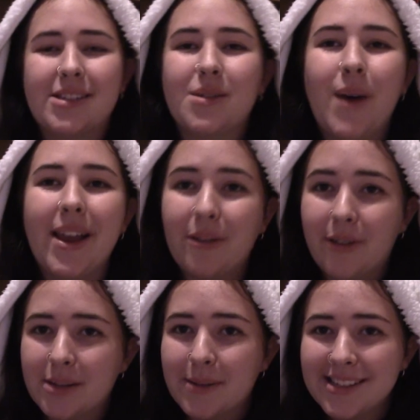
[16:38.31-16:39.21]
to when your
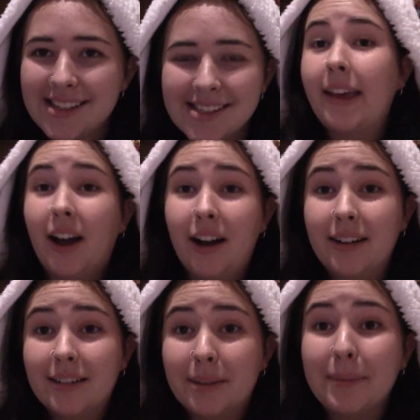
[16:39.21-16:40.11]
fast pass is. They
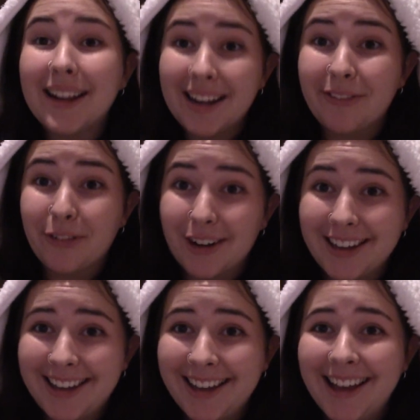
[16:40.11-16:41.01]
are completely
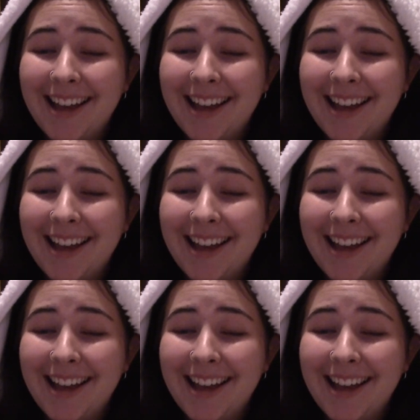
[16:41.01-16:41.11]
free.